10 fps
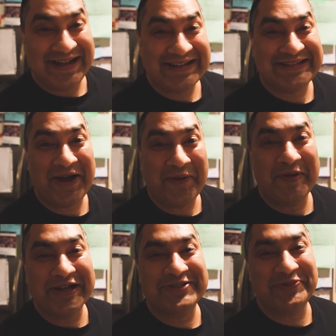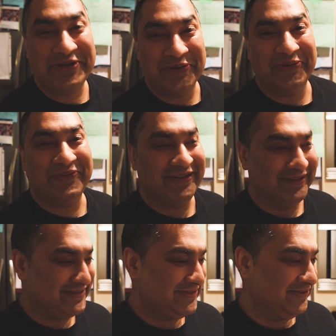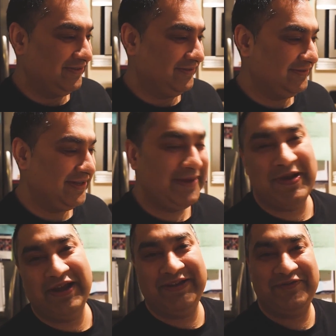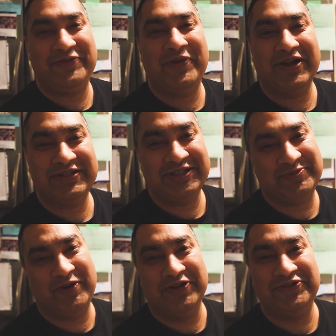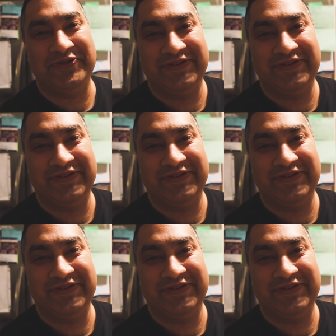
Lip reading: That's how much we go there. So, hey man, if you're watching, sponsor